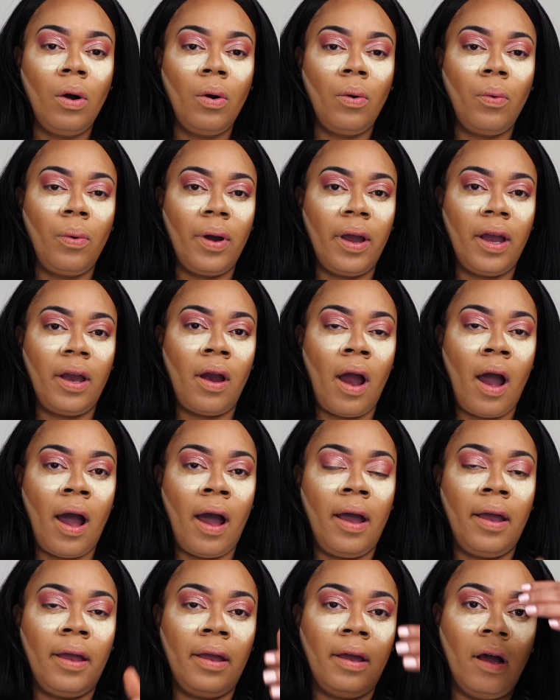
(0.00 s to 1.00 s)
where
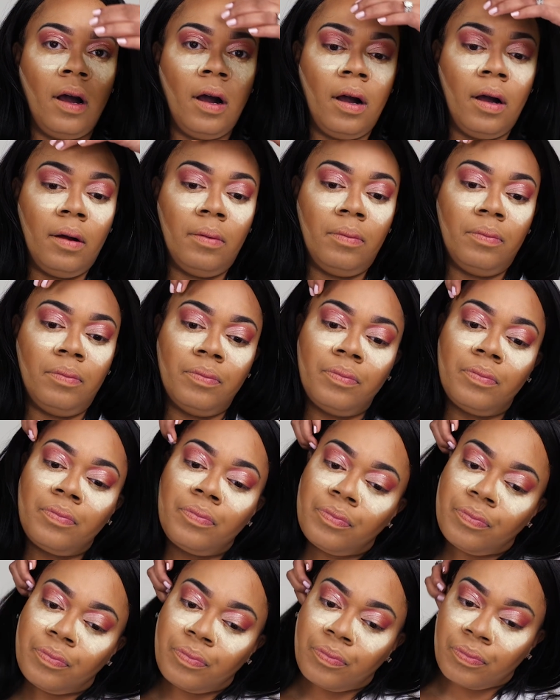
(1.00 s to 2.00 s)
I,
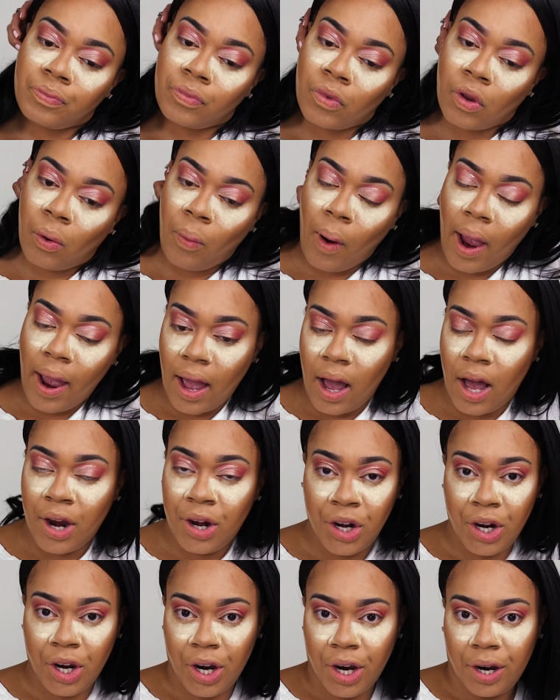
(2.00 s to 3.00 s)
right
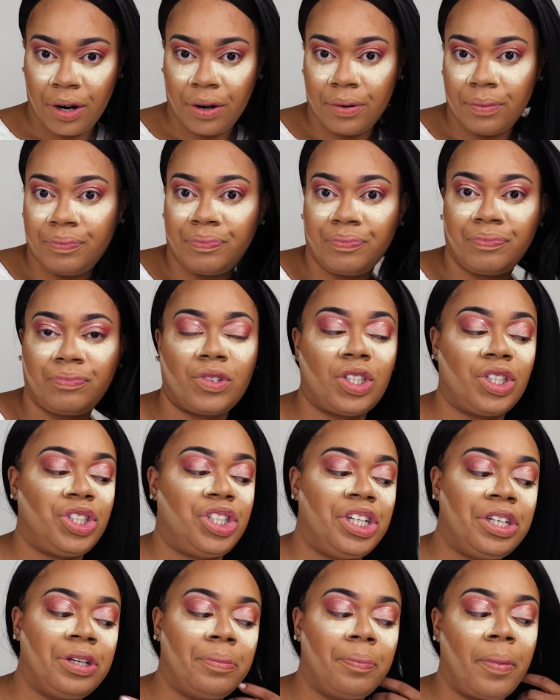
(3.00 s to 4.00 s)
under the
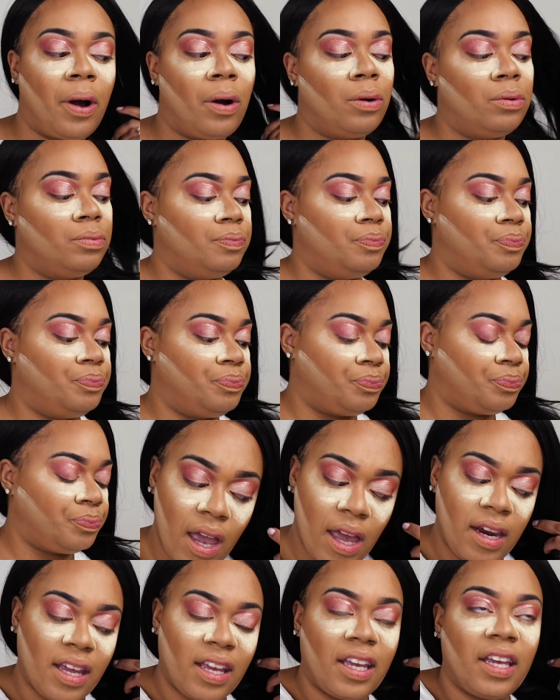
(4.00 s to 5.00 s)
cheekbone.
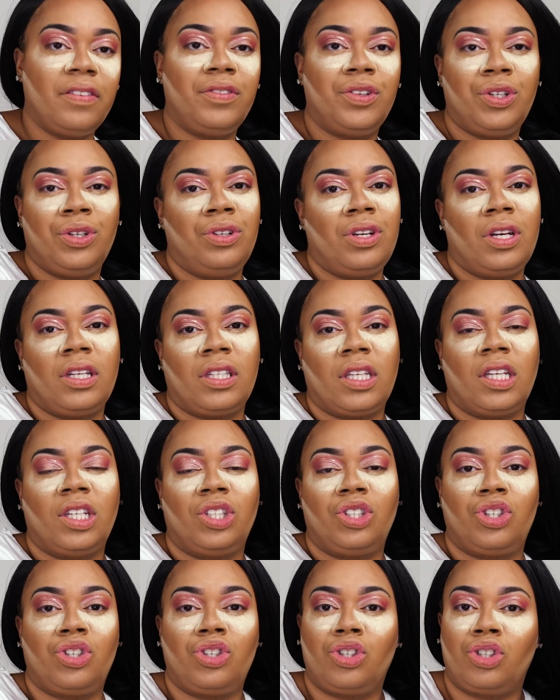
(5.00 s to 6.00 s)
And it gives you just a
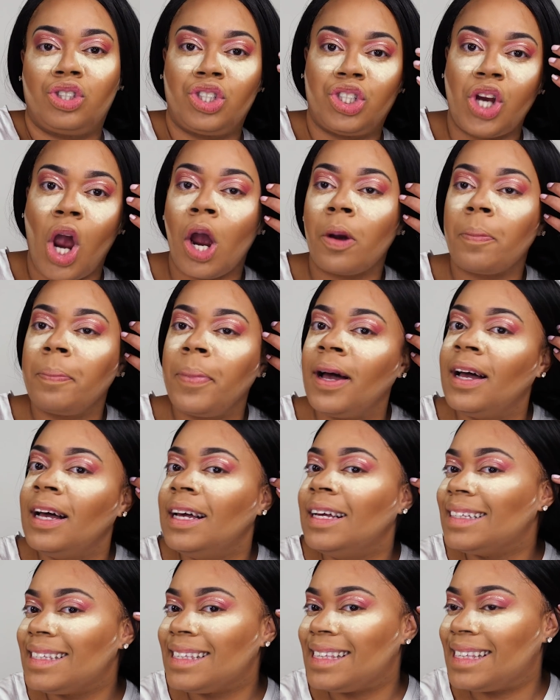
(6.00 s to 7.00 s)
sharp,
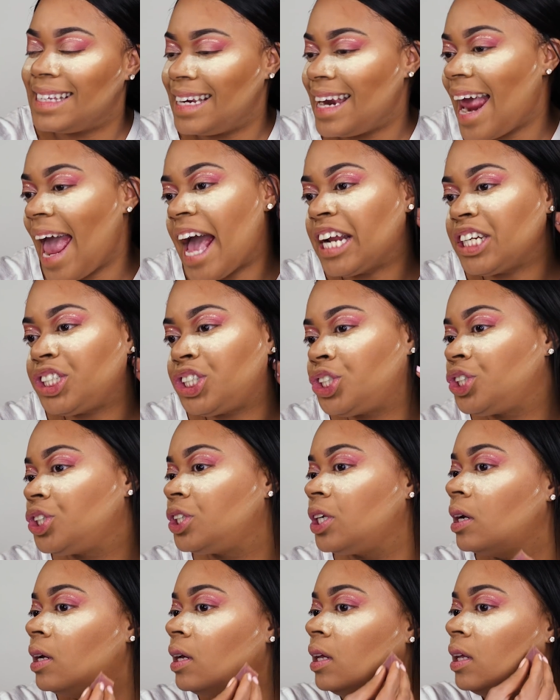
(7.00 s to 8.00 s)

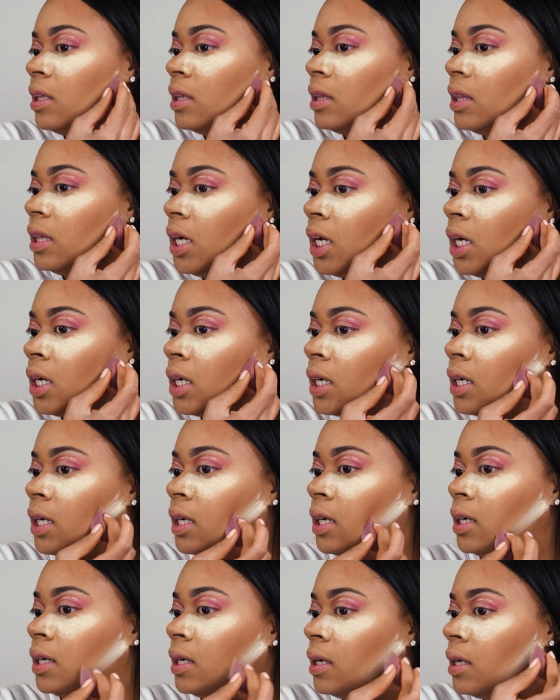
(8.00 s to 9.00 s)
snatched look.